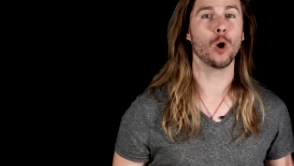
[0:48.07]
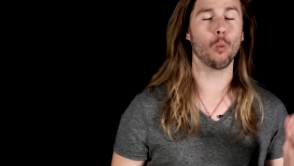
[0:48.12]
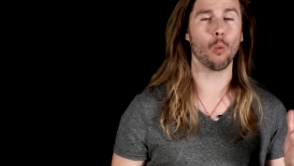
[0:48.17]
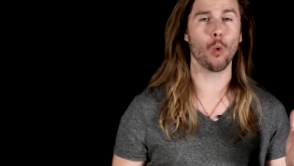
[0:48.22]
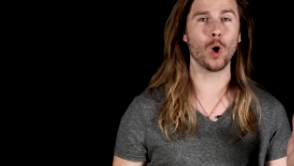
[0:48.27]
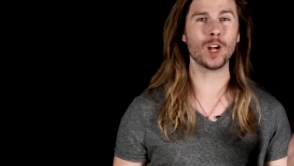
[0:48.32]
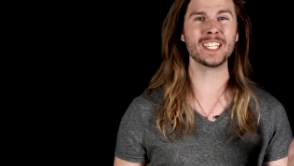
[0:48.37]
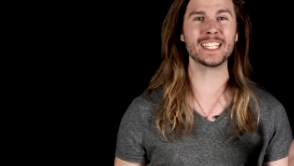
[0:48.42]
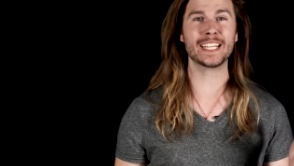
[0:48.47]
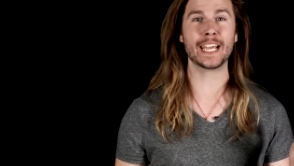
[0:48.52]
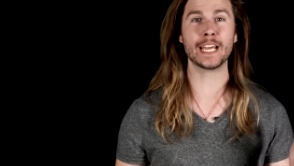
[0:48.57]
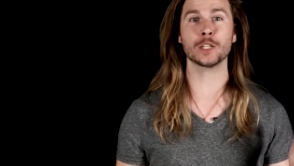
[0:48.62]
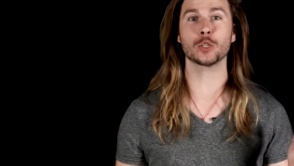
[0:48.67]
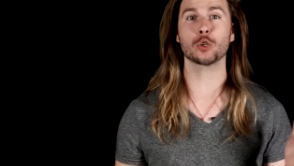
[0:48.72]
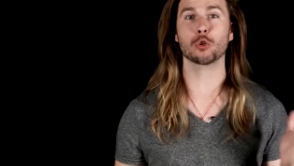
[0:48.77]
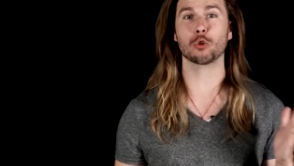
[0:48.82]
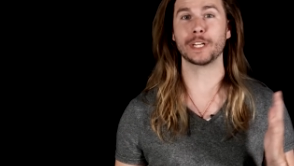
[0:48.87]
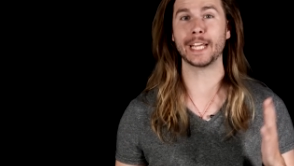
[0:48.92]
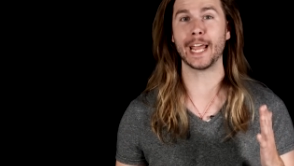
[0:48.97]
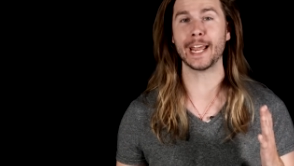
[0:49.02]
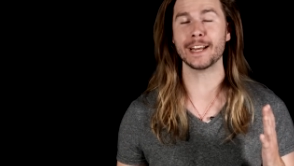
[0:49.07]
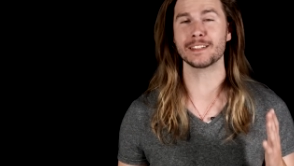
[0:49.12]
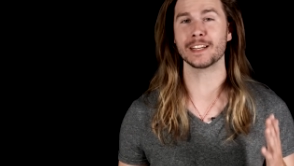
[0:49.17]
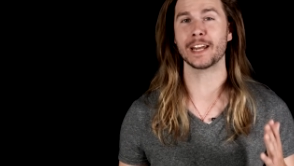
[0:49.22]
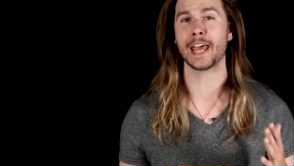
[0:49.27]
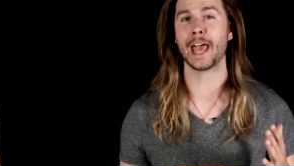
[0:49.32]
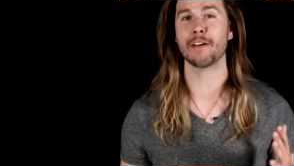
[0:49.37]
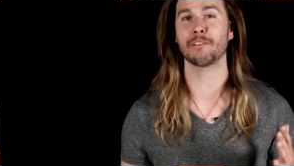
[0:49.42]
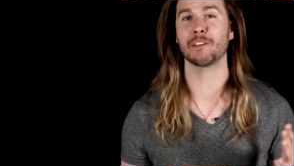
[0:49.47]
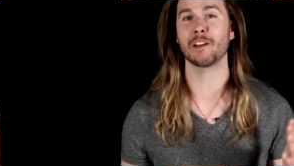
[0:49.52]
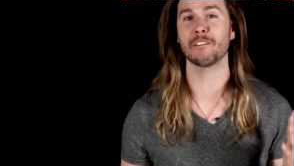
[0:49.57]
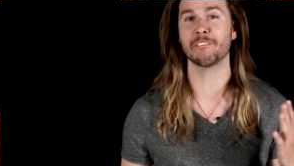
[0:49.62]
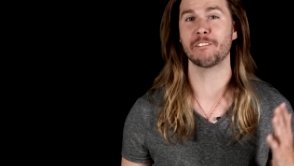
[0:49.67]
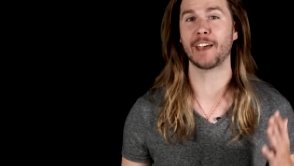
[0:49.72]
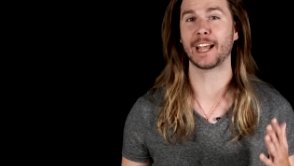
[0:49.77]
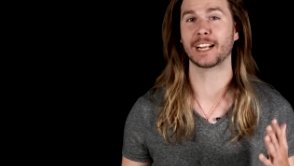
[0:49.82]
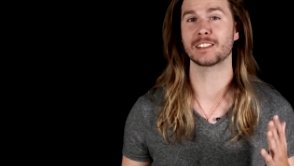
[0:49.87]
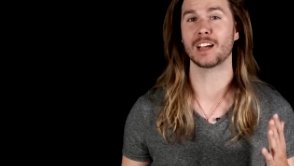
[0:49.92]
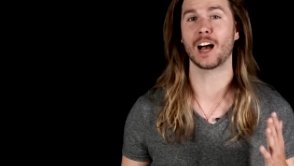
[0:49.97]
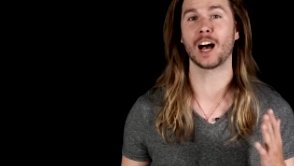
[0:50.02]
One can create and have an
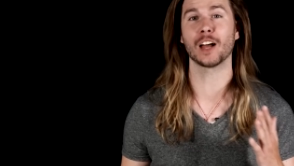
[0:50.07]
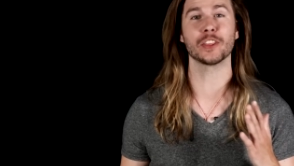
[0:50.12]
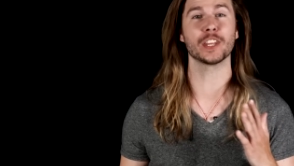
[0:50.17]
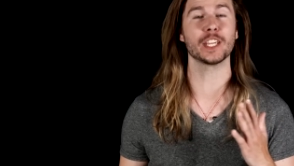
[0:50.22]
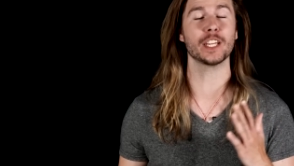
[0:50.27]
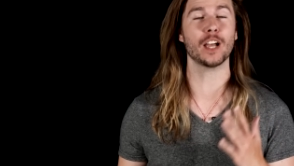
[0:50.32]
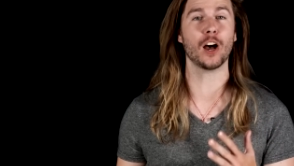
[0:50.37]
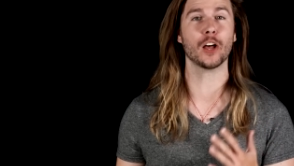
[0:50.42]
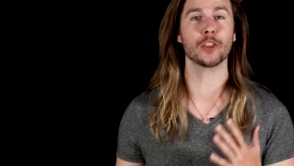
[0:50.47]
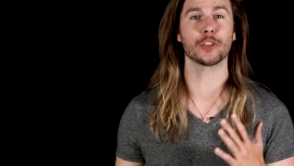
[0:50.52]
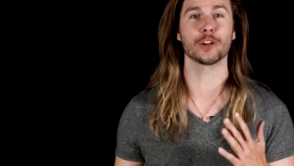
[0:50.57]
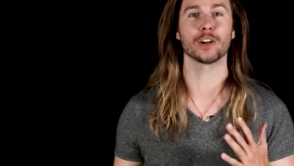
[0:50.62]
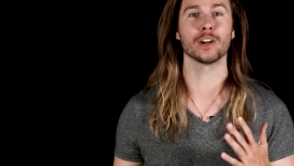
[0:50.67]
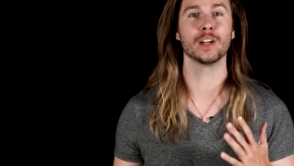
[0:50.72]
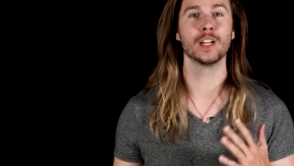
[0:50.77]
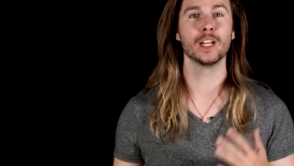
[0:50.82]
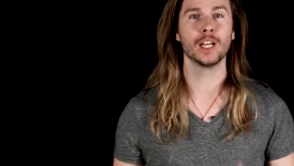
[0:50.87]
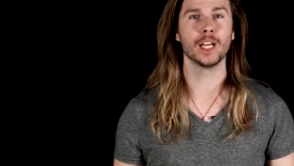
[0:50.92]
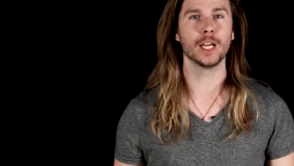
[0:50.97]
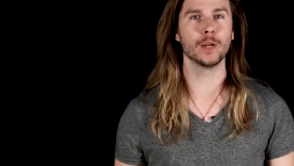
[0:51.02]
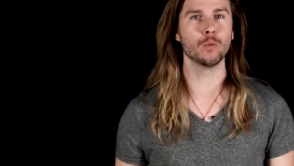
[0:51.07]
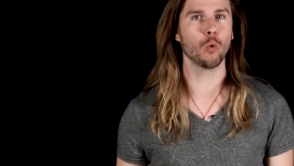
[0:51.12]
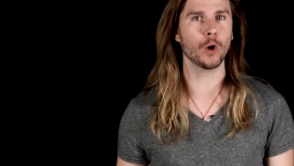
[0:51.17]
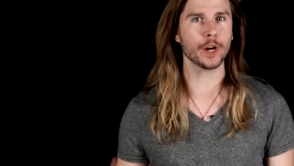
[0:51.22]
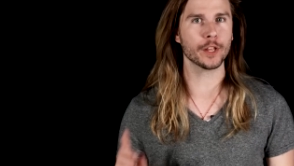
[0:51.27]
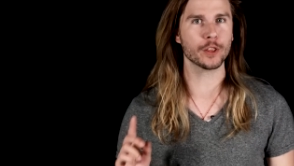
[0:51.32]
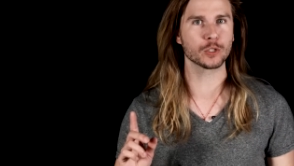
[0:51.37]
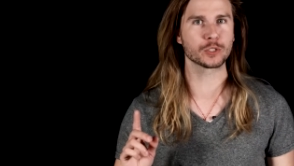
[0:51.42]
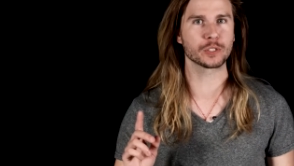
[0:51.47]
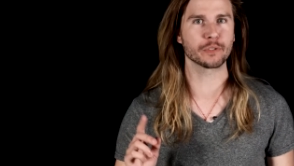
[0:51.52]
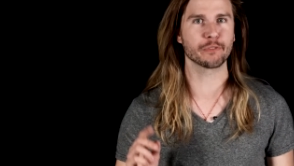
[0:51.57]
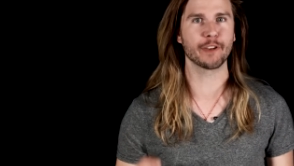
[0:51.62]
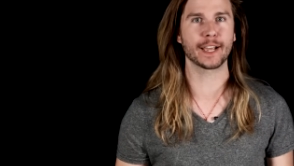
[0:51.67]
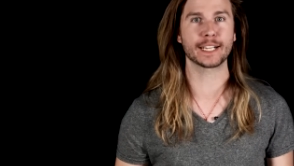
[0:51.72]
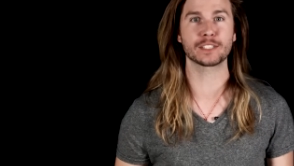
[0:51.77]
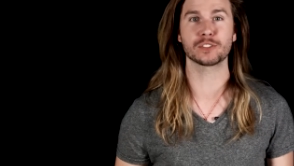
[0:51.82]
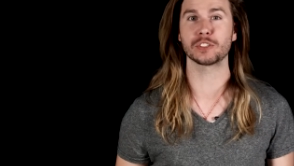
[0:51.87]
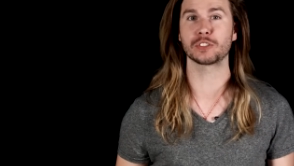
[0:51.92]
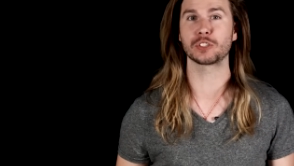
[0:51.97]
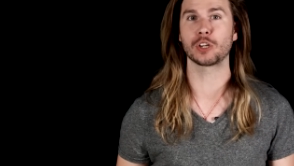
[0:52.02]
effect on the other, and one of those
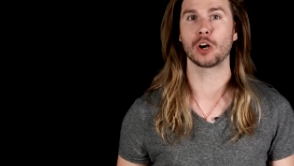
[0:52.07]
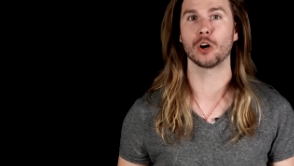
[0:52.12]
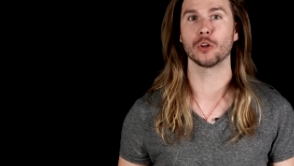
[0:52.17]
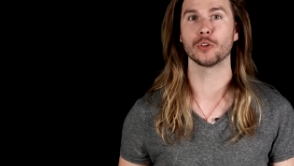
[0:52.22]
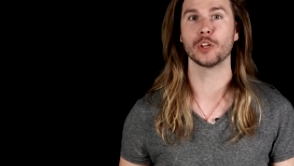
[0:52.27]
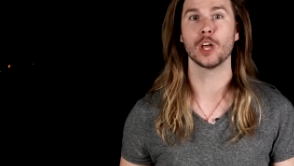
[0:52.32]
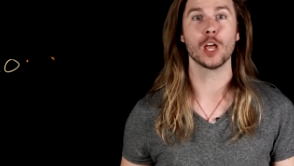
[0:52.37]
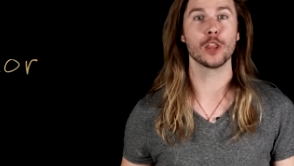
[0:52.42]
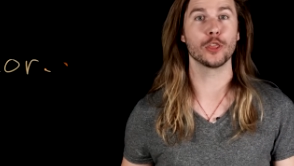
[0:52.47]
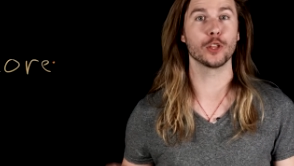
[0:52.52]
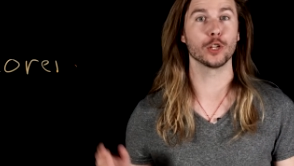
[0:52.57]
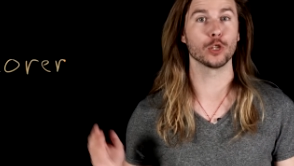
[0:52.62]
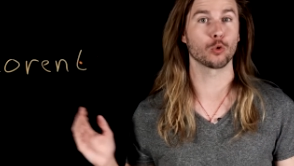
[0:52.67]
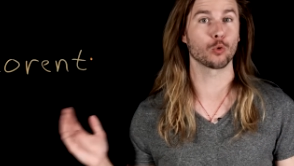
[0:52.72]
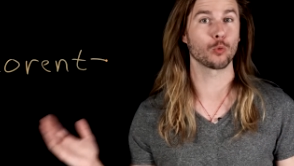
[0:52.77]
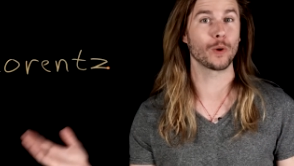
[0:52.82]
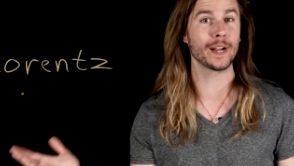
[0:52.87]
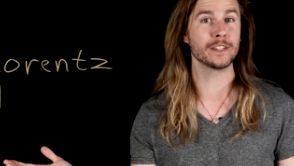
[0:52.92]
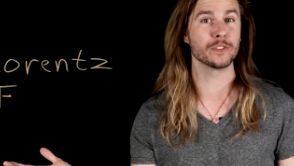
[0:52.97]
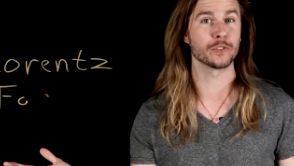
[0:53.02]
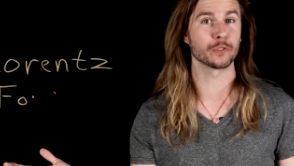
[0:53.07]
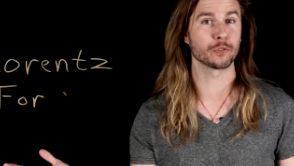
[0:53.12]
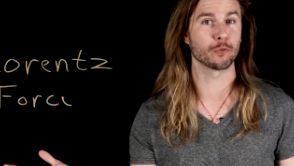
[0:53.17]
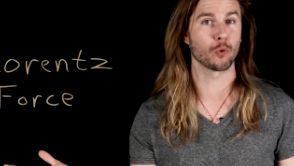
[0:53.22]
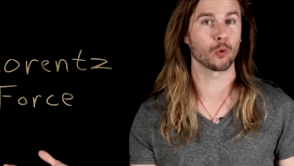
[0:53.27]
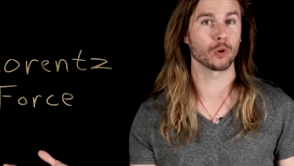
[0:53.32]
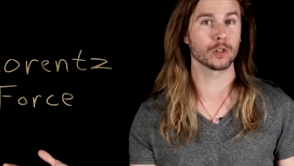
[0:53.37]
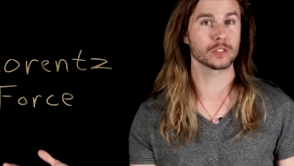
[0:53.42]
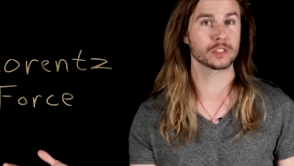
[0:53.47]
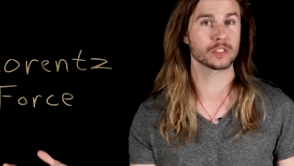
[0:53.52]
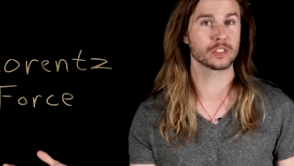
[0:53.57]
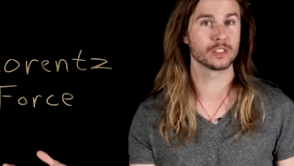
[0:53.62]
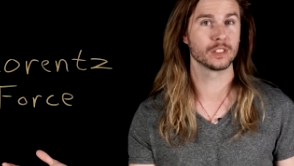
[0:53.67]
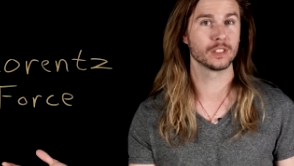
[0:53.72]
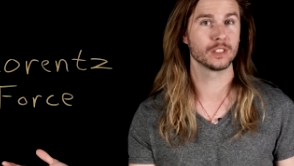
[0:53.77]
effects is called the Lorentz force.